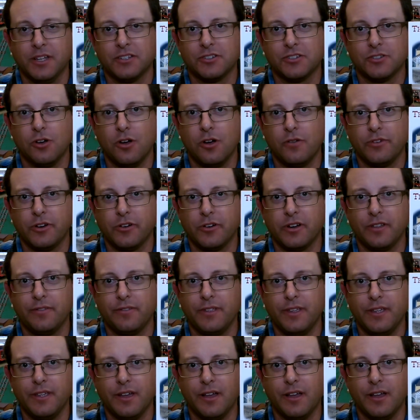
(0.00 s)
So if you're in
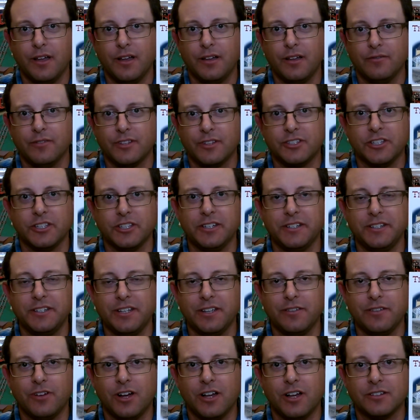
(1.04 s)
the
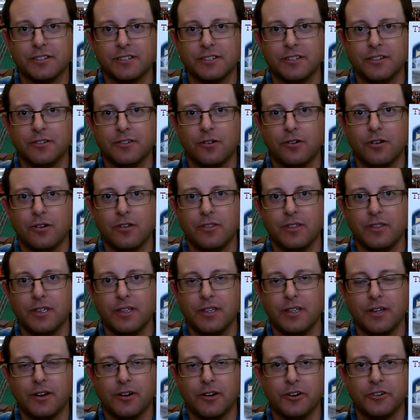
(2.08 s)
vicinity of Austin or
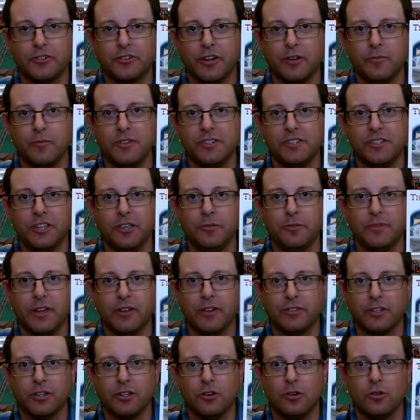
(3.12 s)
the Hearn Train Museum,
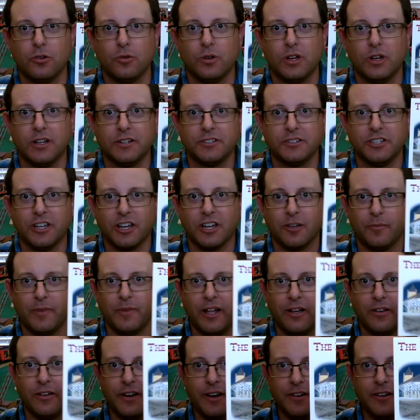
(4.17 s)
definitely go check them
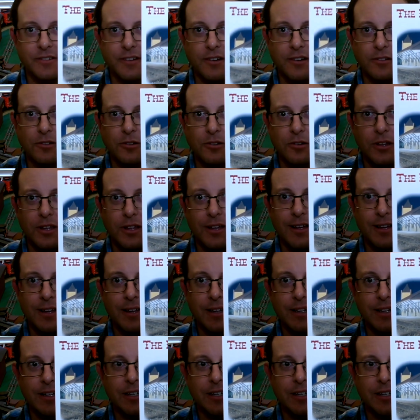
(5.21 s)
out. Here's their little